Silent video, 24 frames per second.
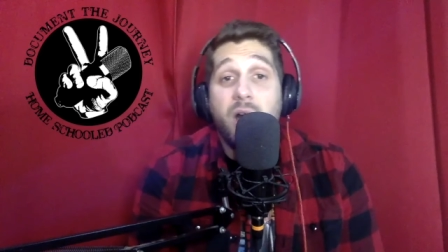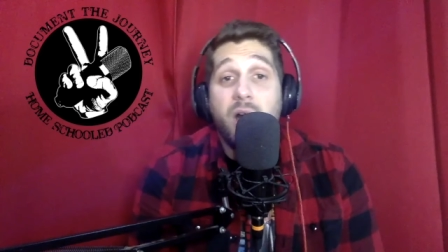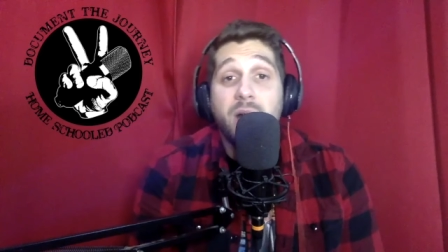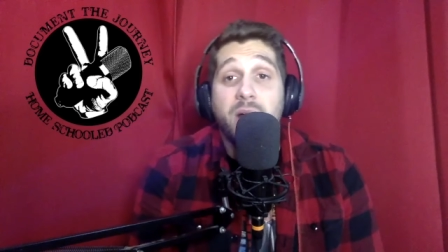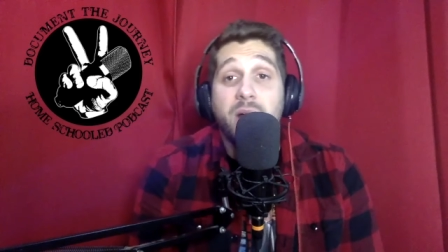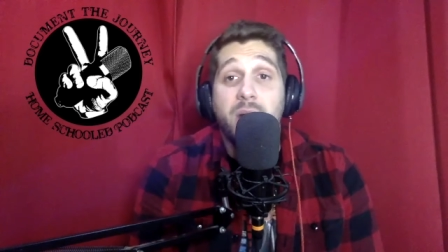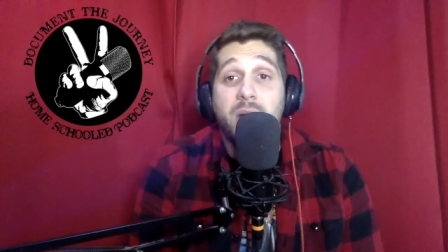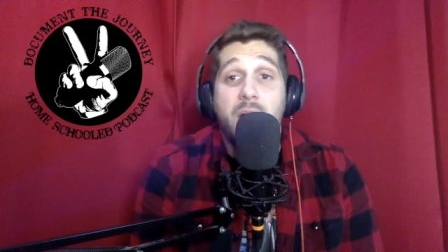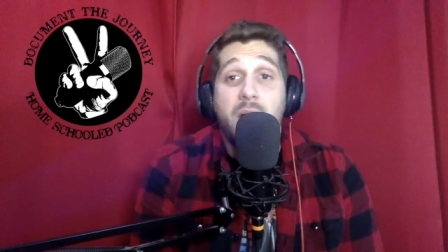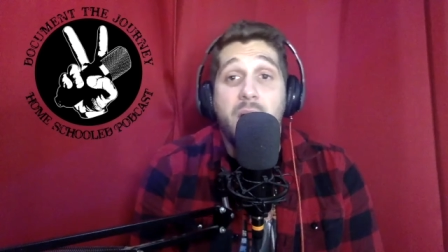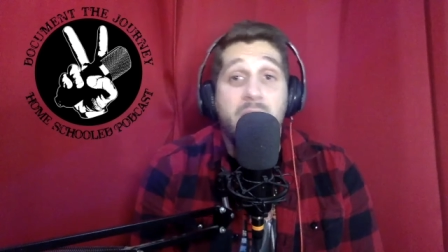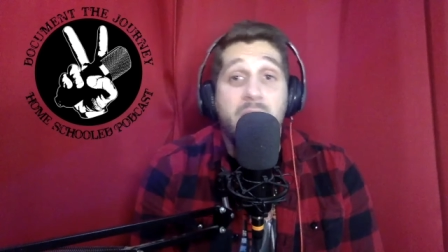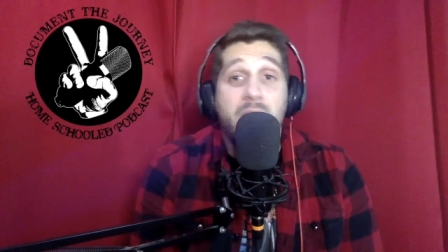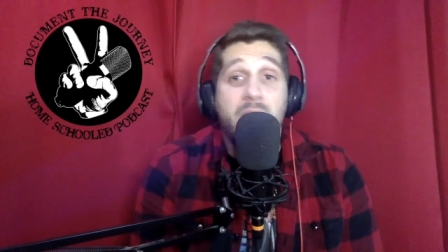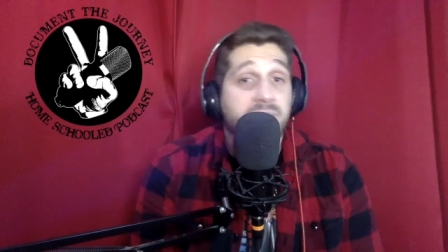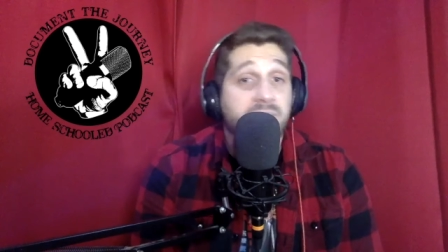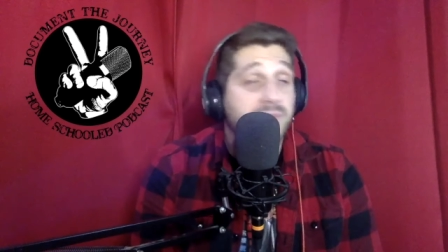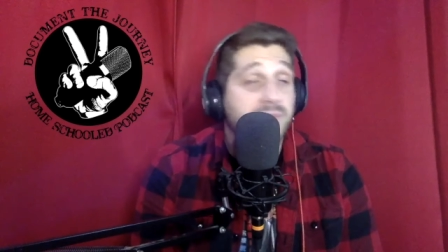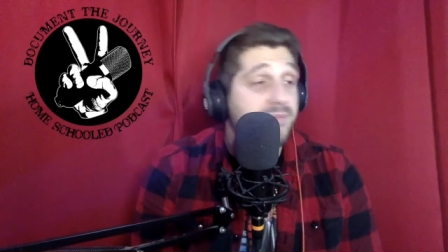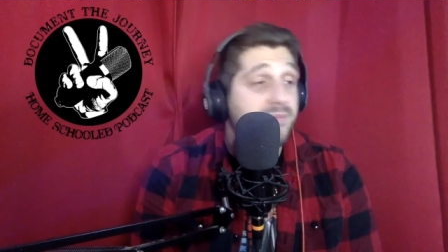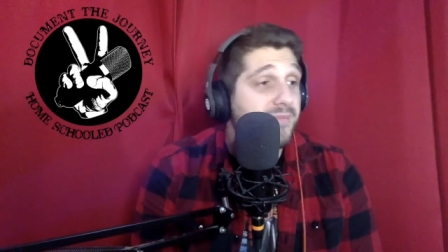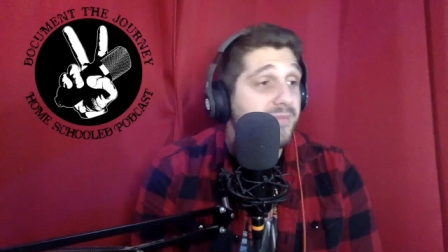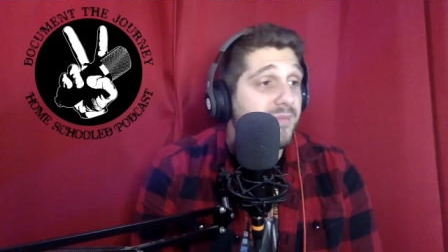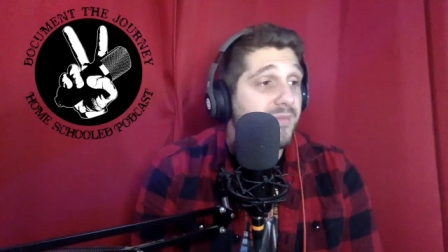
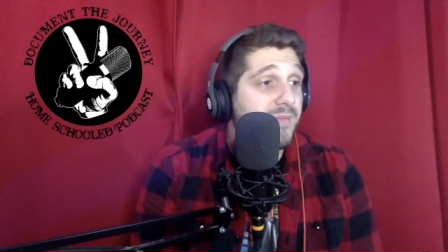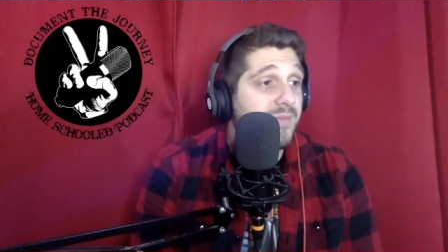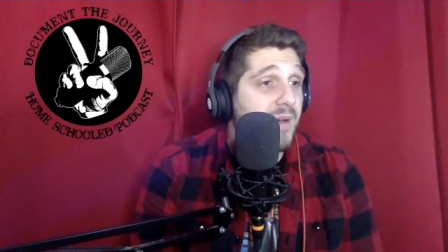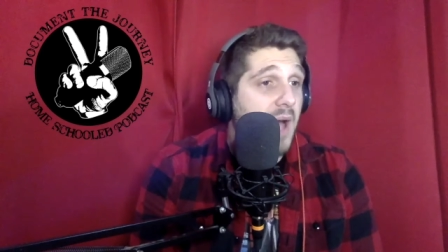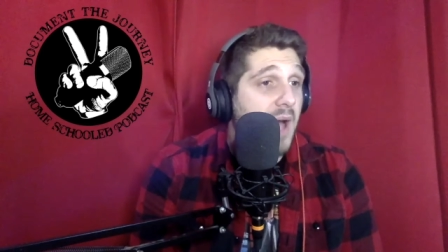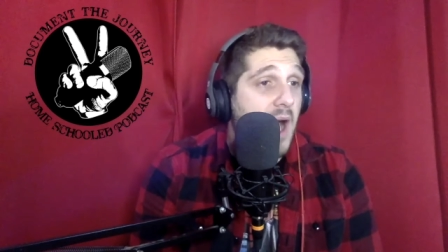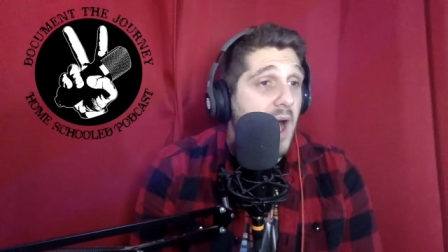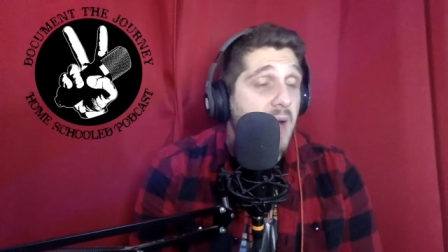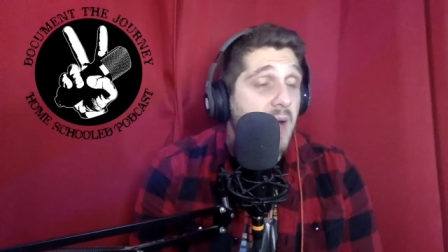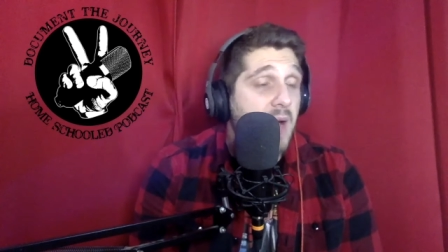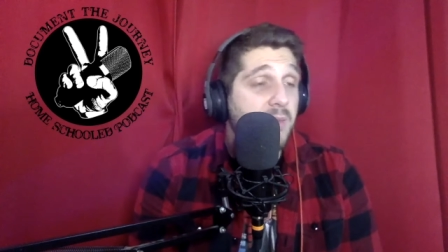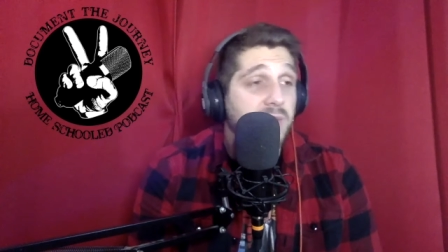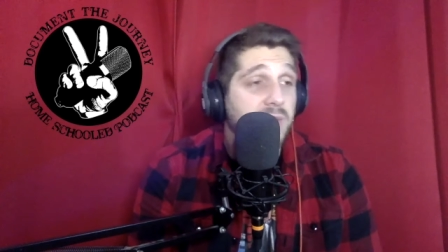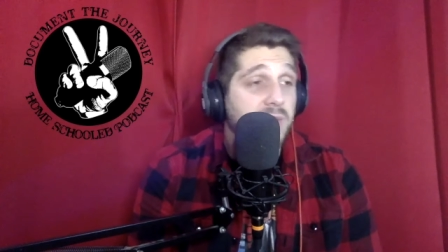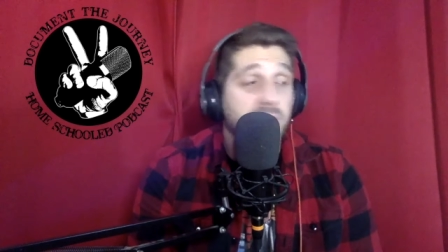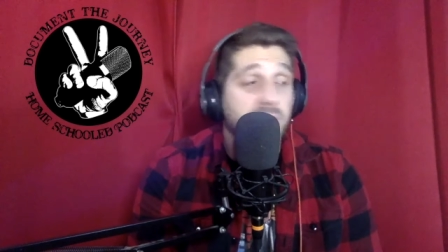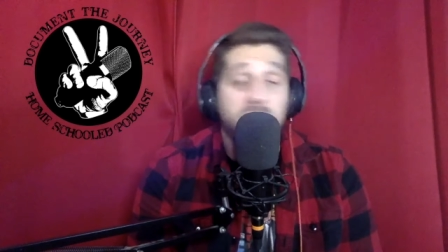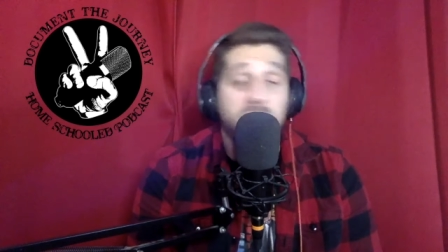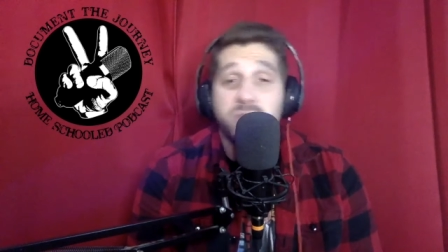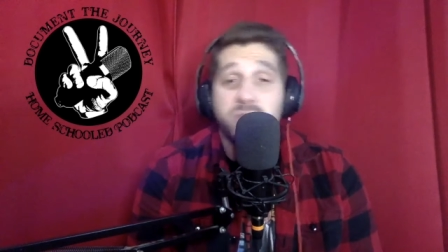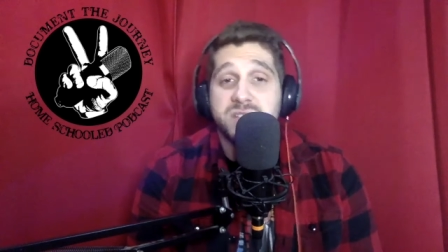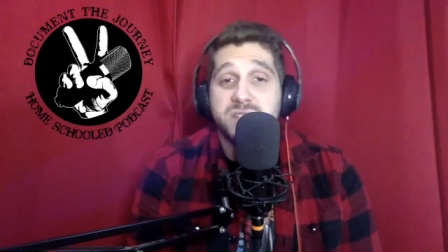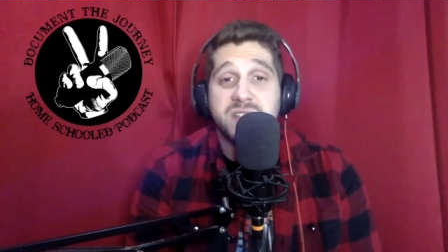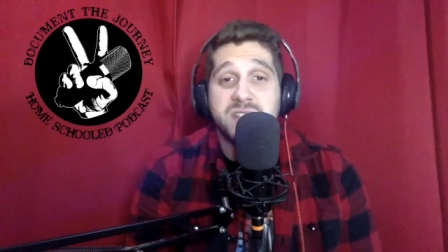I'm a
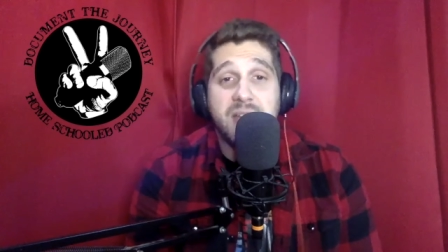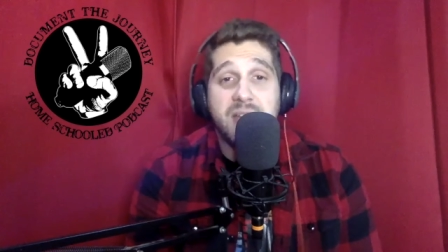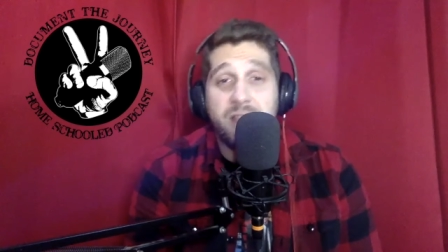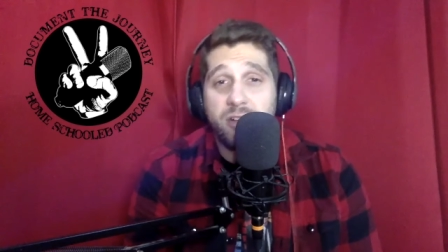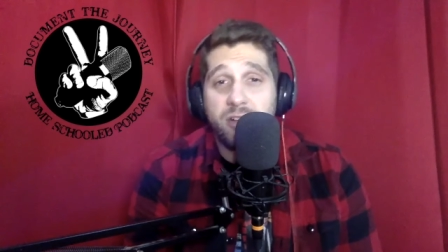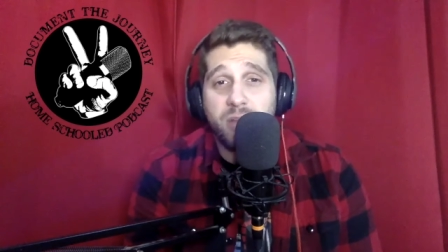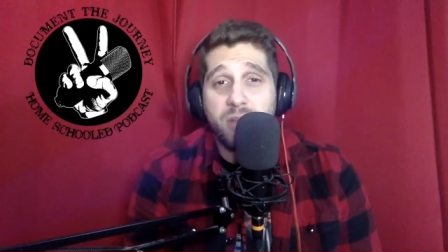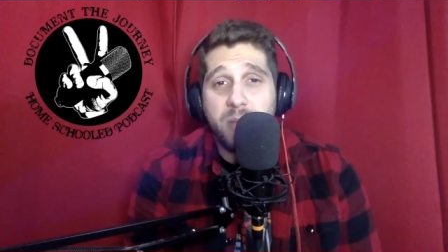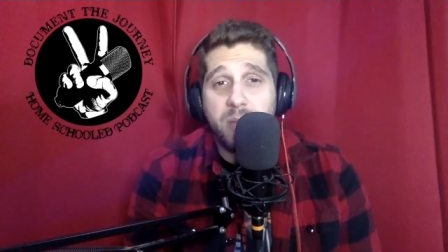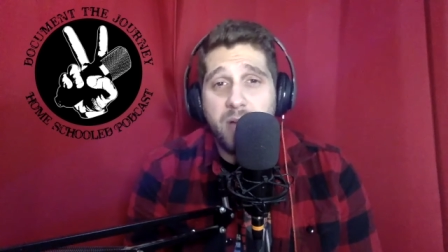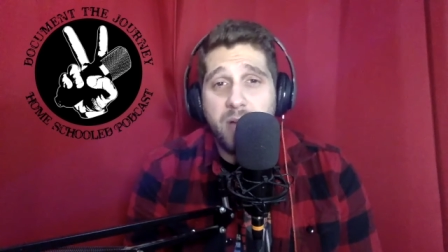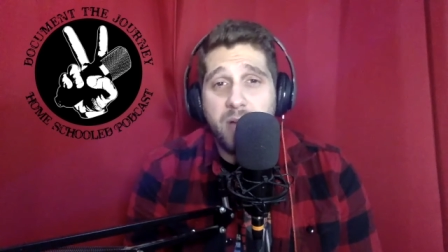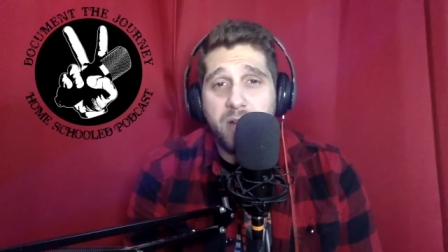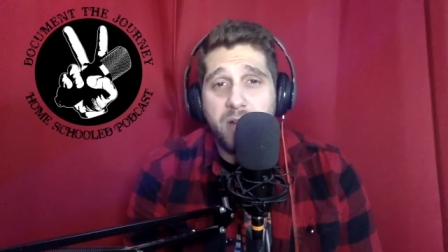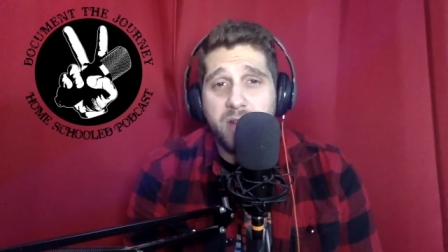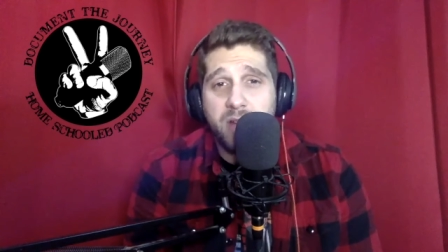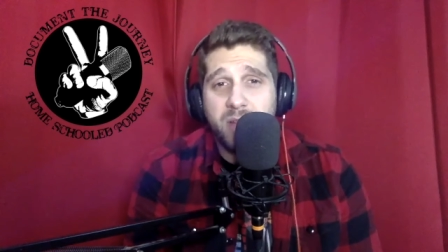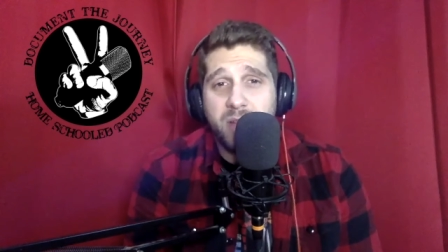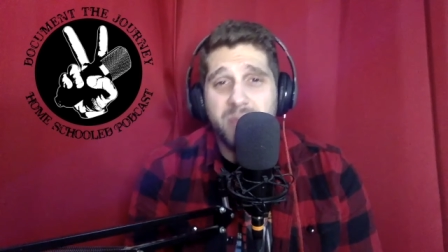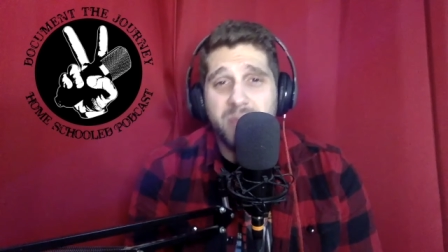little scared about it.